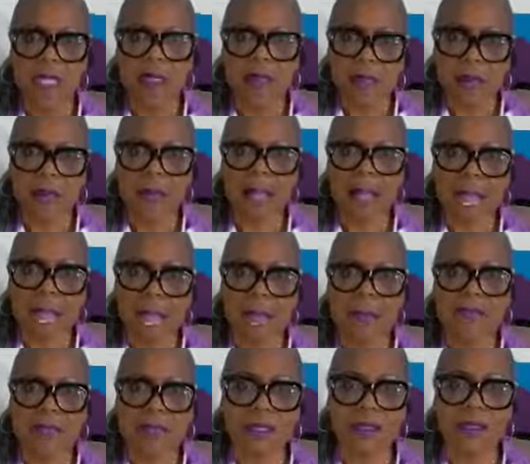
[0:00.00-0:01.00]

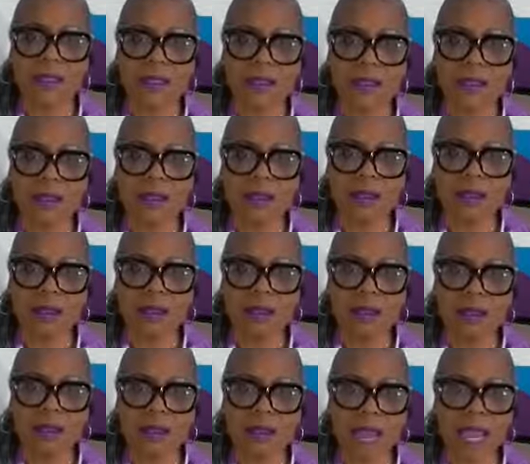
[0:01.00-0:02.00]
Perhaps
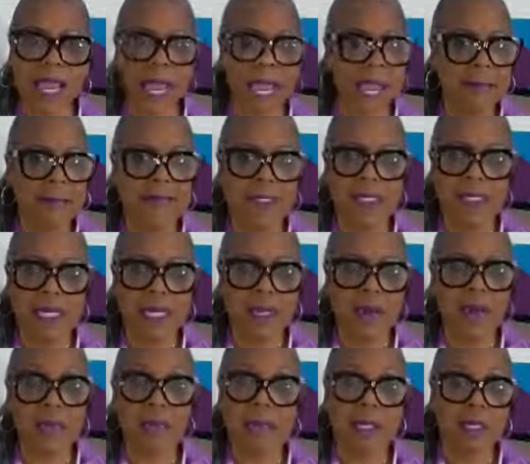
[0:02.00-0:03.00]

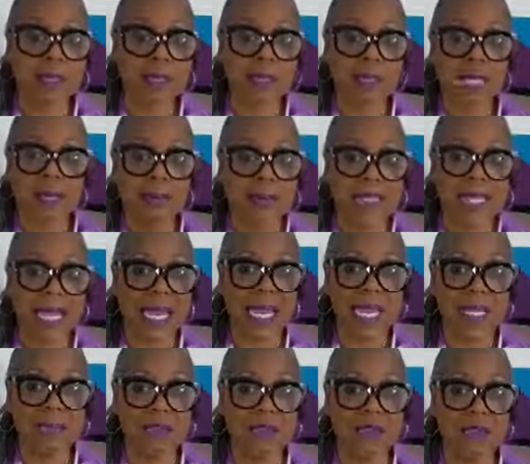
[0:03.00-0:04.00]
there
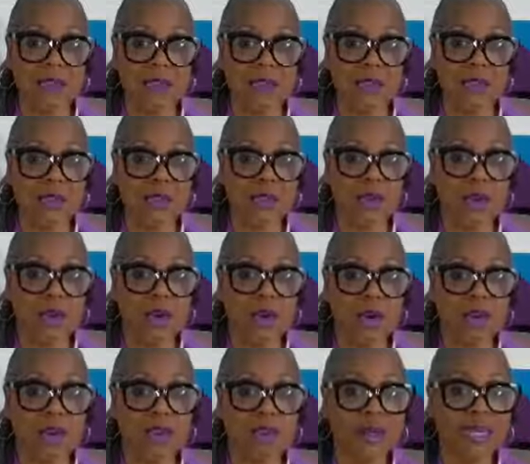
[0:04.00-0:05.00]
sometimes you
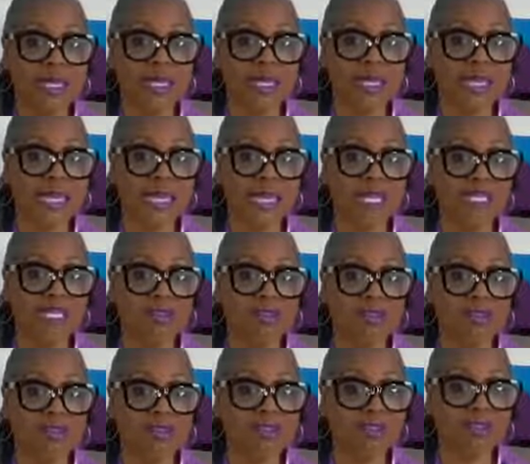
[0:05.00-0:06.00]
don't really get to
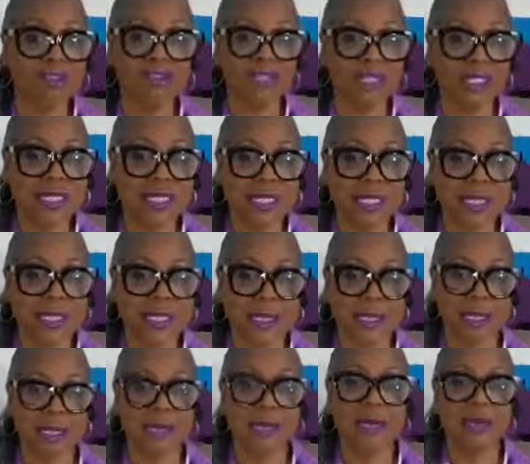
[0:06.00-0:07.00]
fully
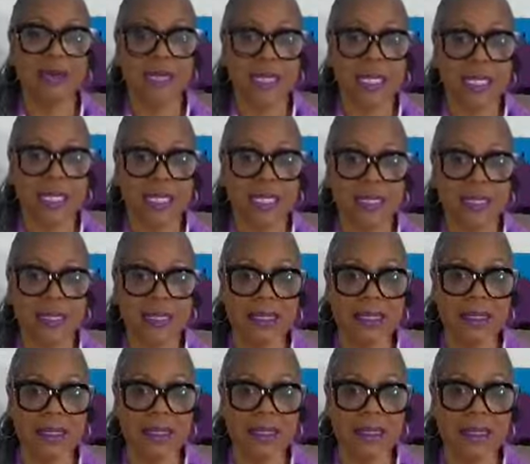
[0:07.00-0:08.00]

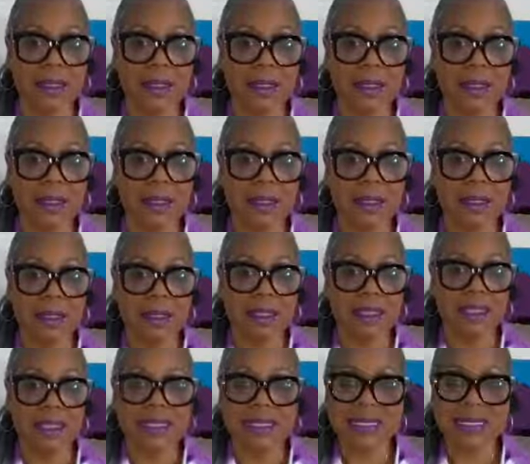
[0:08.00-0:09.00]
experience
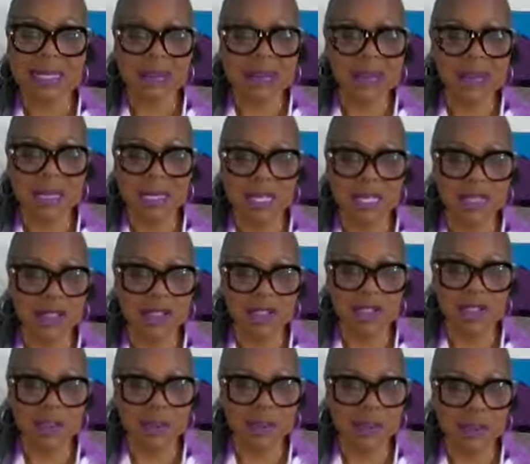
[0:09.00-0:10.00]
stepping into
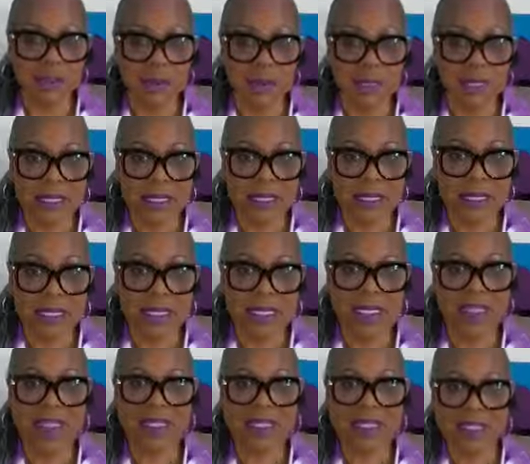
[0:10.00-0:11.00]
your purpose
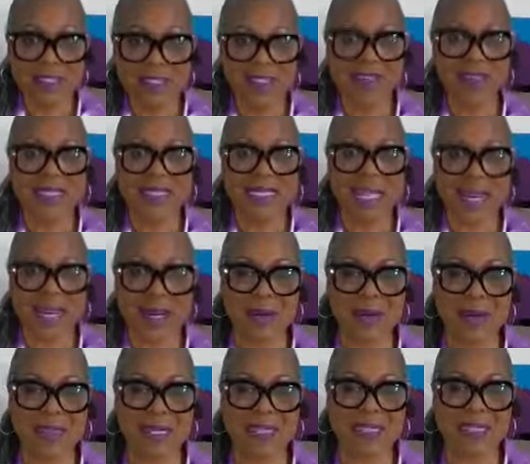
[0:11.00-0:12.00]
until
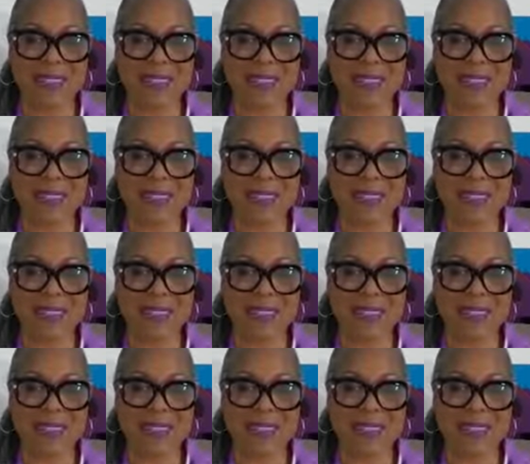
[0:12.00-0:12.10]
retirement.